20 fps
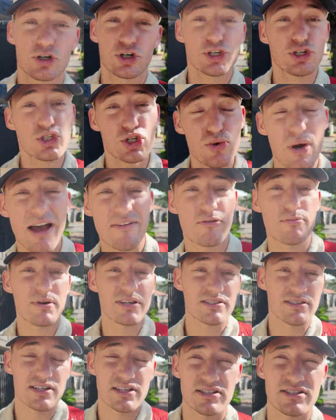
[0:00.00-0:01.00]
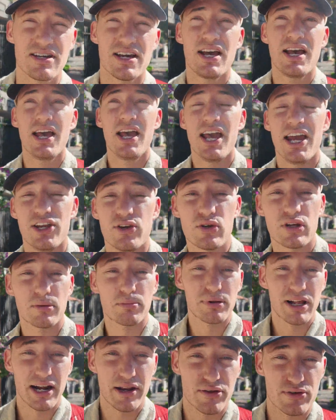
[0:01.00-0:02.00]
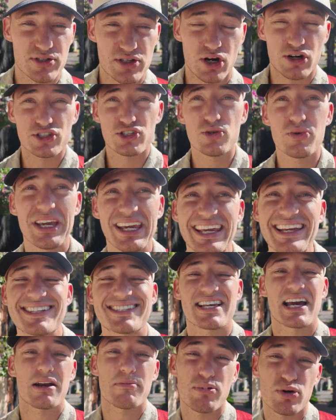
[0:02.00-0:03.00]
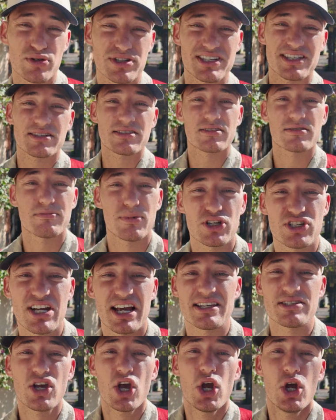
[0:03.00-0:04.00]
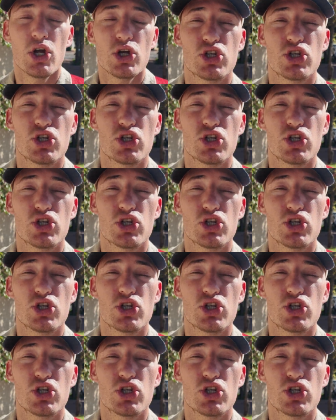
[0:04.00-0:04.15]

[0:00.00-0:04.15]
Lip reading: or you do have a business and you can apply to those cards, you can get sign-up bonuses as much as